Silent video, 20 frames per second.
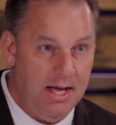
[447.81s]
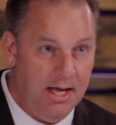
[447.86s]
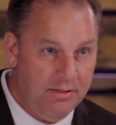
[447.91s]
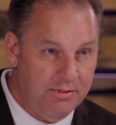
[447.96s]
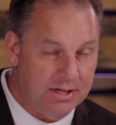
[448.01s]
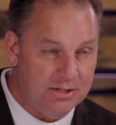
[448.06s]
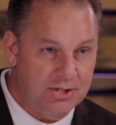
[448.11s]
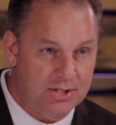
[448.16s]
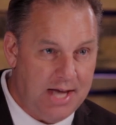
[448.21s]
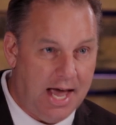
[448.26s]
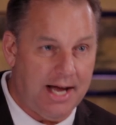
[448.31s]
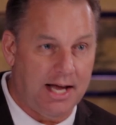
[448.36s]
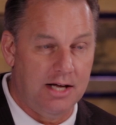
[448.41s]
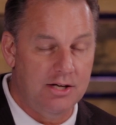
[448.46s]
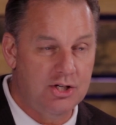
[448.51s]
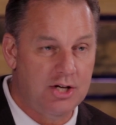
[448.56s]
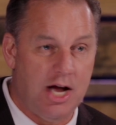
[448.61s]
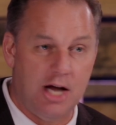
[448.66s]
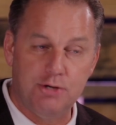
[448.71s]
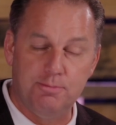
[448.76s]
the
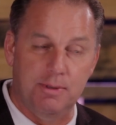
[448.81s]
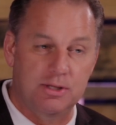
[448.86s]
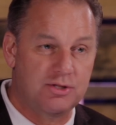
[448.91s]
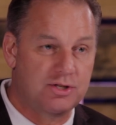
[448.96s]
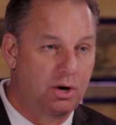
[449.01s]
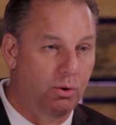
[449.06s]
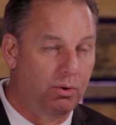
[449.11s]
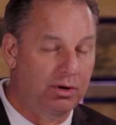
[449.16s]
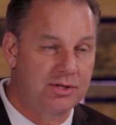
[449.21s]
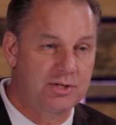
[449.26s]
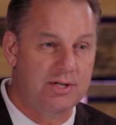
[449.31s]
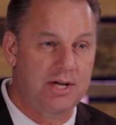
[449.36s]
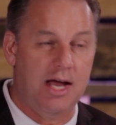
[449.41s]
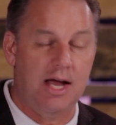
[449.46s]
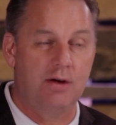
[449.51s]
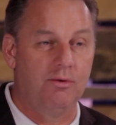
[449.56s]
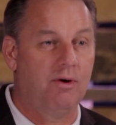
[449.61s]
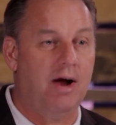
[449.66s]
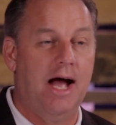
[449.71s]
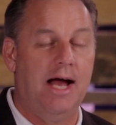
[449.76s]
second judgment. So we're
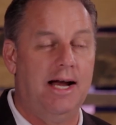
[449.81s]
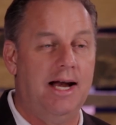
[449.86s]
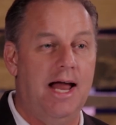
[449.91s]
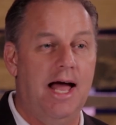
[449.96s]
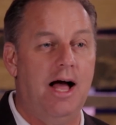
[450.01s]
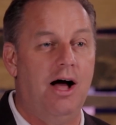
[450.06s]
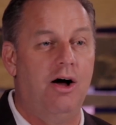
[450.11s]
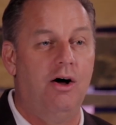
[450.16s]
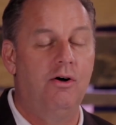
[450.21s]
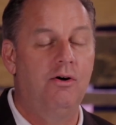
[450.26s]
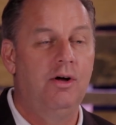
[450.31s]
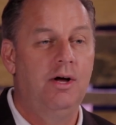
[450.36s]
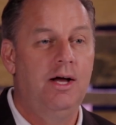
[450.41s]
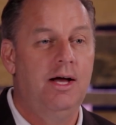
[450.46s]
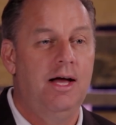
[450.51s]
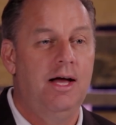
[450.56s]
seeing right now